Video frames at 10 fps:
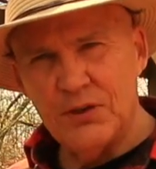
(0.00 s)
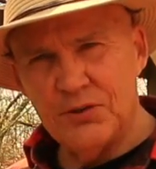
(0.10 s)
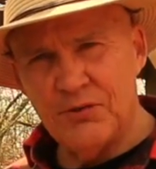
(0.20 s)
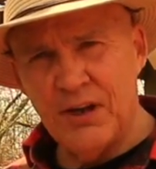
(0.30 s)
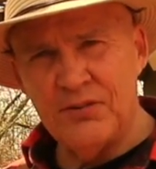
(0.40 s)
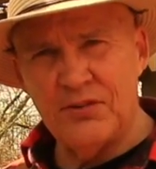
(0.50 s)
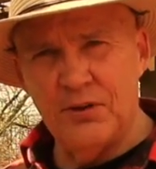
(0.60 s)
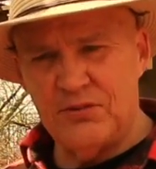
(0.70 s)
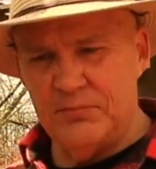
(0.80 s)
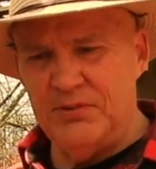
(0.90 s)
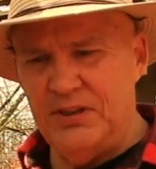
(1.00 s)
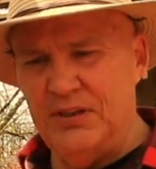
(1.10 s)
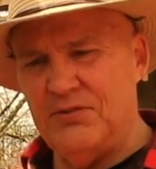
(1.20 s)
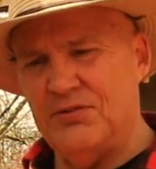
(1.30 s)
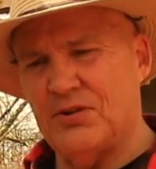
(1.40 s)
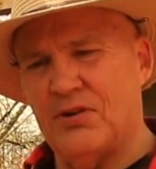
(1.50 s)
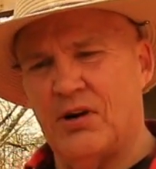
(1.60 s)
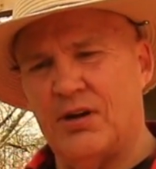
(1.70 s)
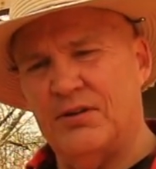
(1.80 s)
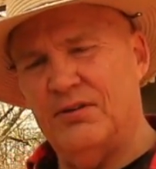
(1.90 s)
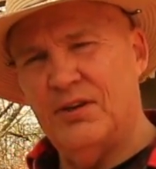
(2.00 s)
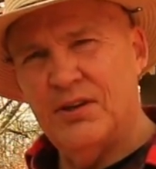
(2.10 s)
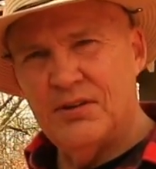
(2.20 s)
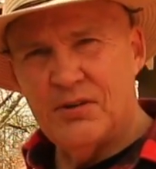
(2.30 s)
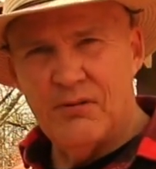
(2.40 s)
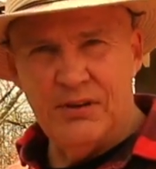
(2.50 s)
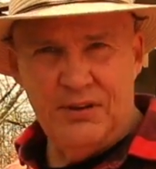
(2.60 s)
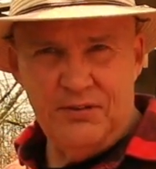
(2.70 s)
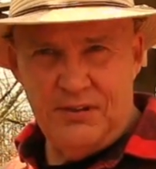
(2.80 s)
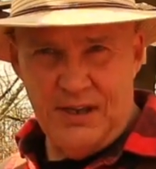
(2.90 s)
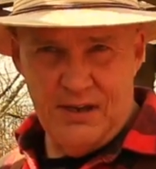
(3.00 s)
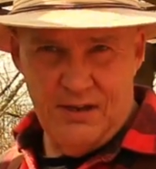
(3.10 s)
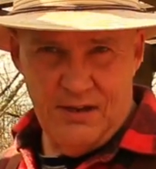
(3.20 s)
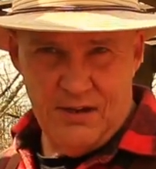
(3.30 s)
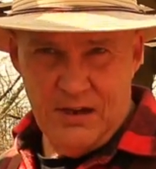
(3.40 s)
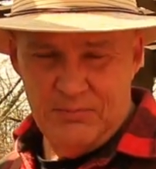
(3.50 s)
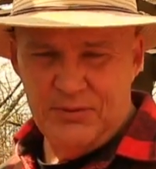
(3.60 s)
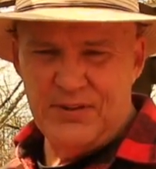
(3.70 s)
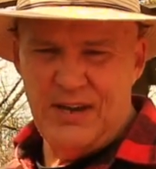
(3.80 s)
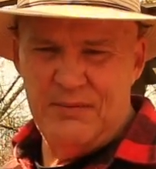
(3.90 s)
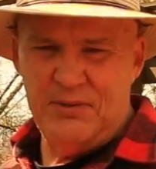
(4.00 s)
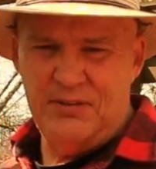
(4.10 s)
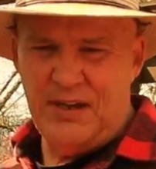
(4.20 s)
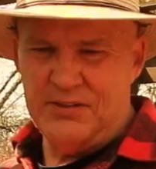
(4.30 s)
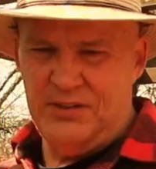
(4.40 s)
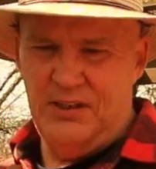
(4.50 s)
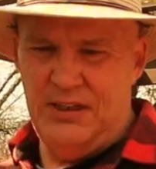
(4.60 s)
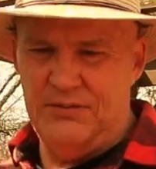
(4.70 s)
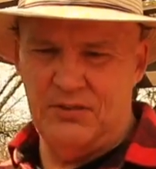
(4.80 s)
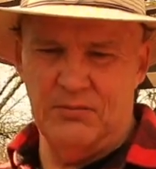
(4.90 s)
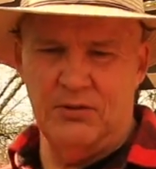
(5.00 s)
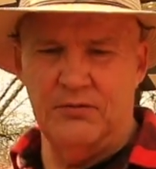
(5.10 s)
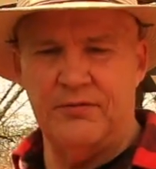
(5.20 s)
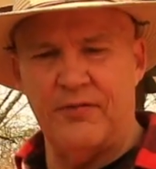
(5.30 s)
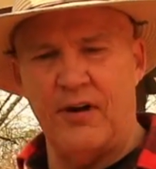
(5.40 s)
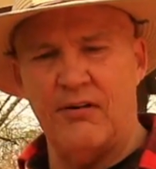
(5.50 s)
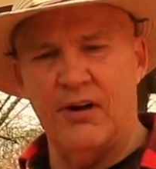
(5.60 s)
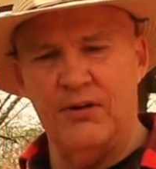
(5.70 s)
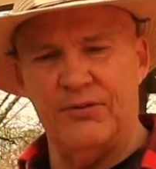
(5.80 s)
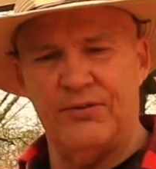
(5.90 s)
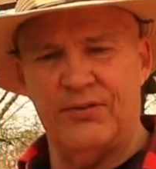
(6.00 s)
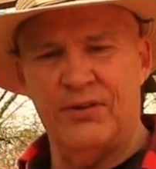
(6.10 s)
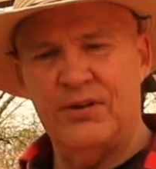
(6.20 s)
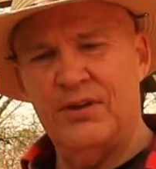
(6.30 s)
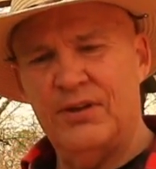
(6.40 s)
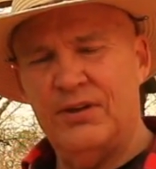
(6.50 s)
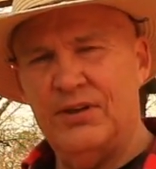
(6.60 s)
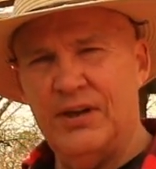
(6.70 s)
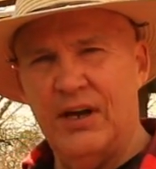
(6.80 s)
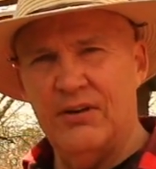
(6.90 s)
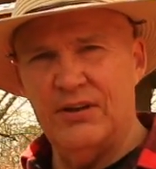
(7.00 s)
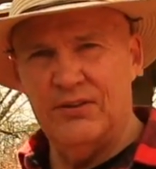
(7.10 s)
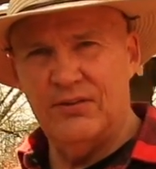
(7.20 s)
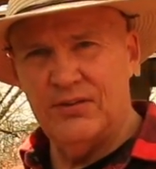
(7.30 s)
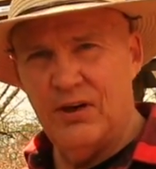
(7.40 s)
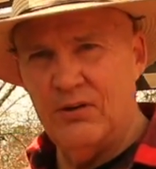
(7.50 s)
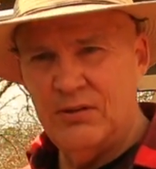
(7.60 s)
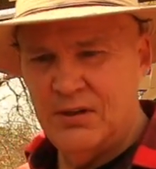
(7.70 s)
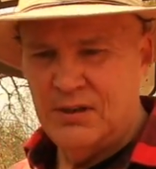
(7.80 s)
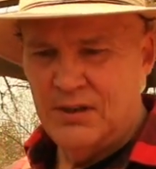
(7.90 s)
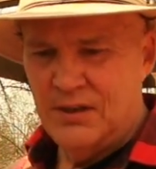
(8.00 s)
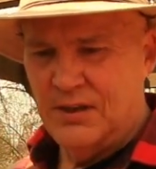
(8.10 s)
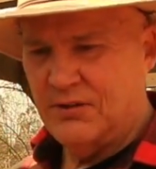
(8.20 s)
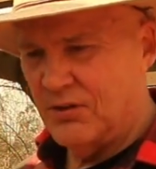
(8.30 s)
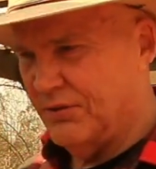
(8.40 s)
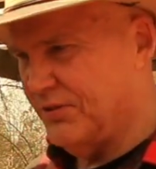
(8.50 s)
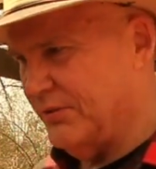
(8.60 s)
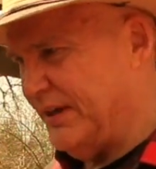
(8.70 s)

direct sow some seeds in your garden, to run this down at it a couple times. This actually leaves some little furrows, you know, and so it's also